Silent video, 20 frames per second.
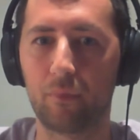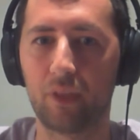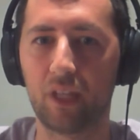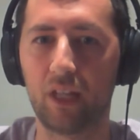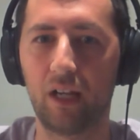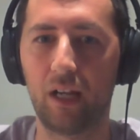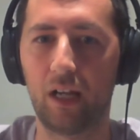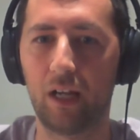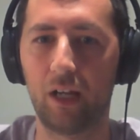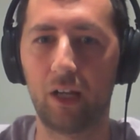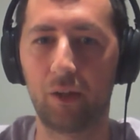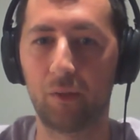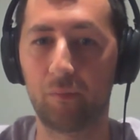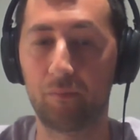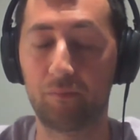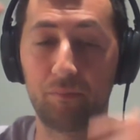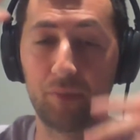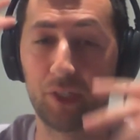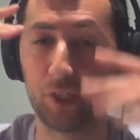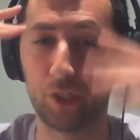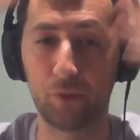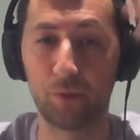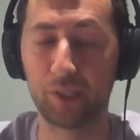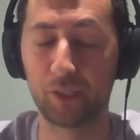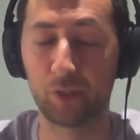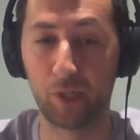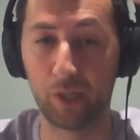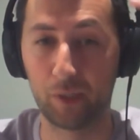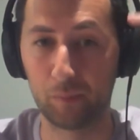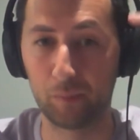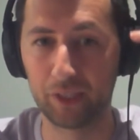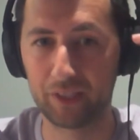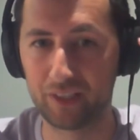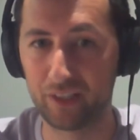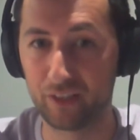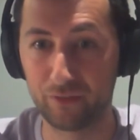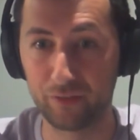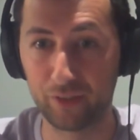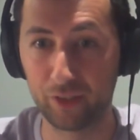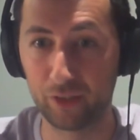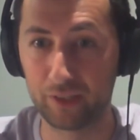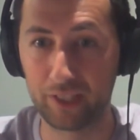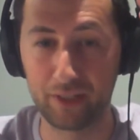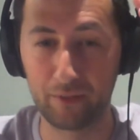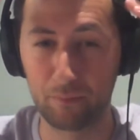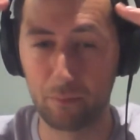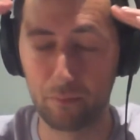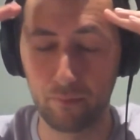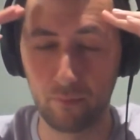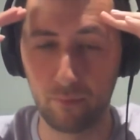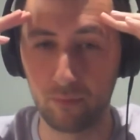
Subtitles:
are incredible at their field and